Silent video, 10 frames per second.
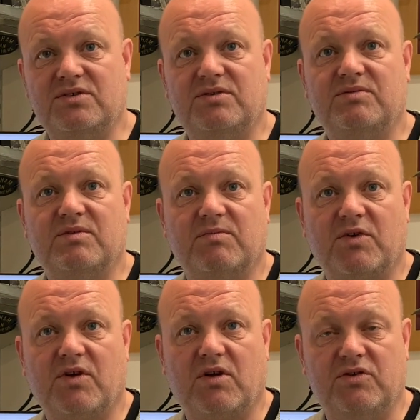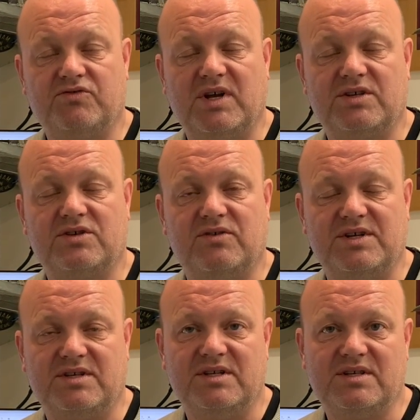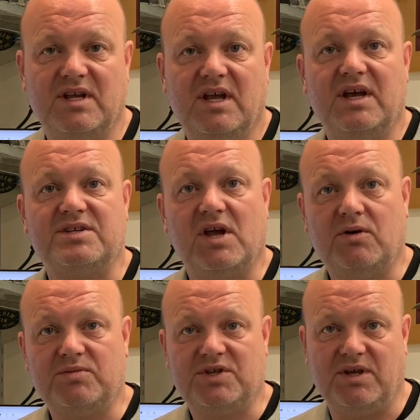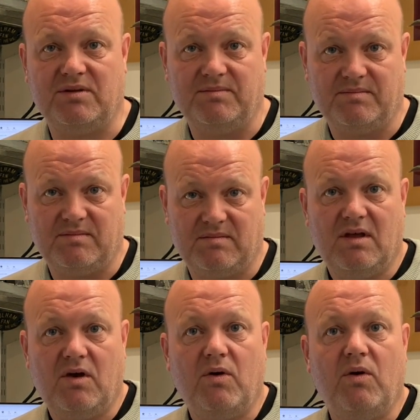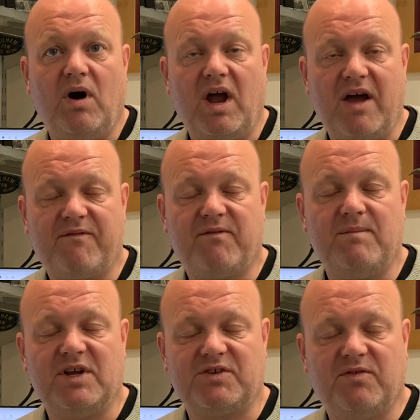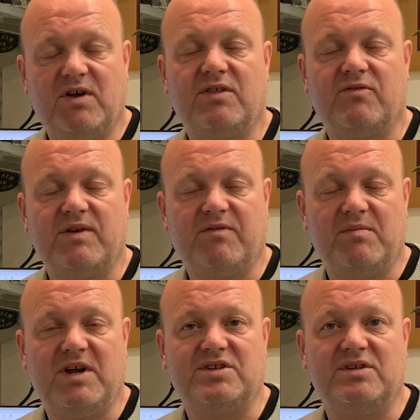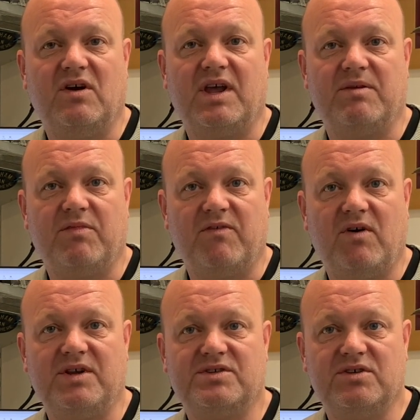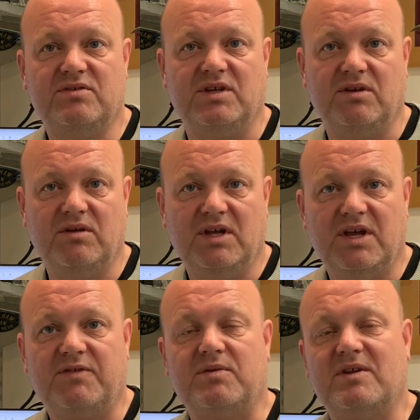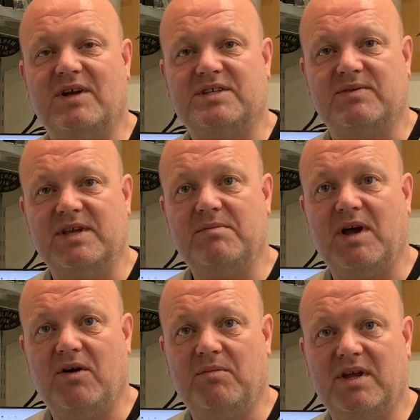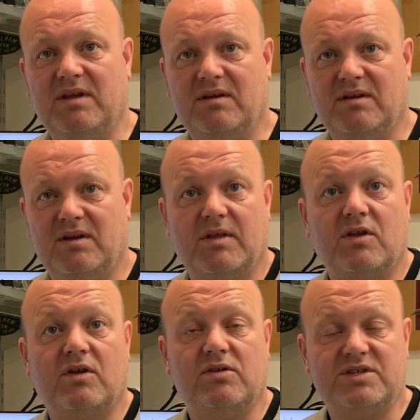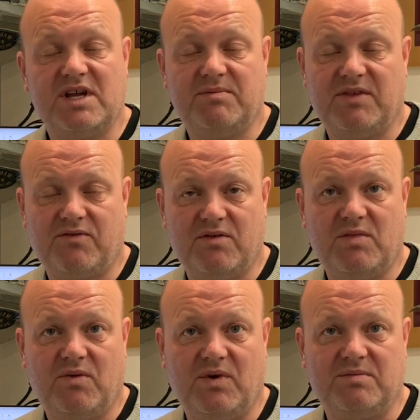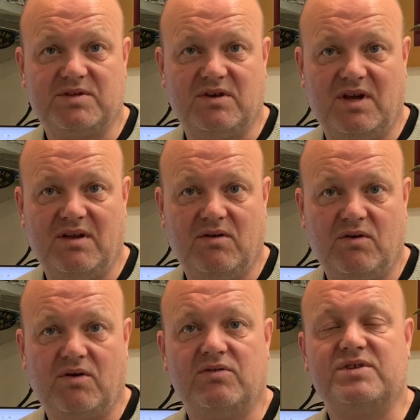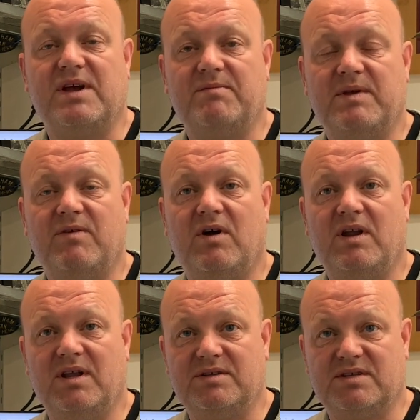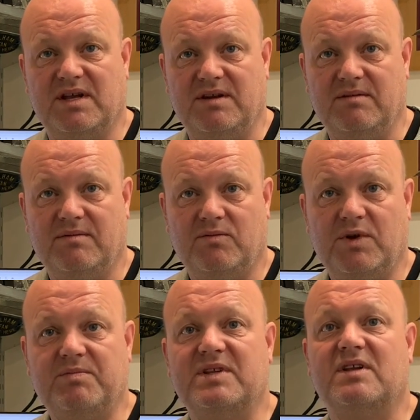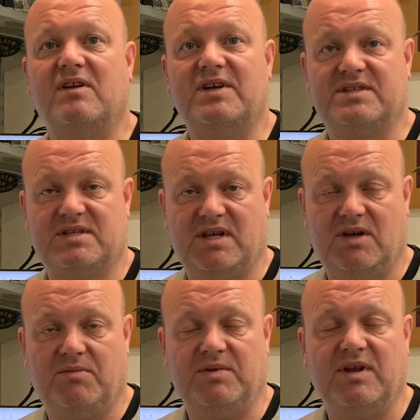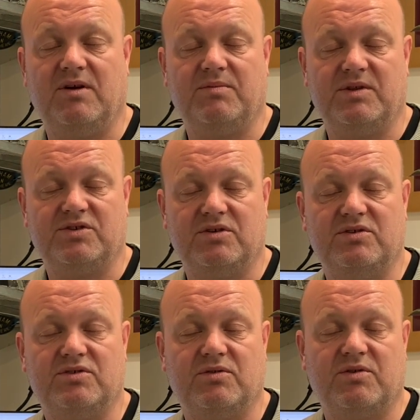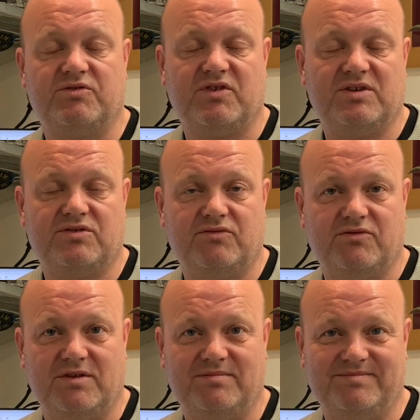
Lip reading: on contract choices has helped you. I have much further information that I can provide to you. If you would like to email me, contact me through my website or contact me via LinkedIn. We'd be delighted to help you choose your contractual route.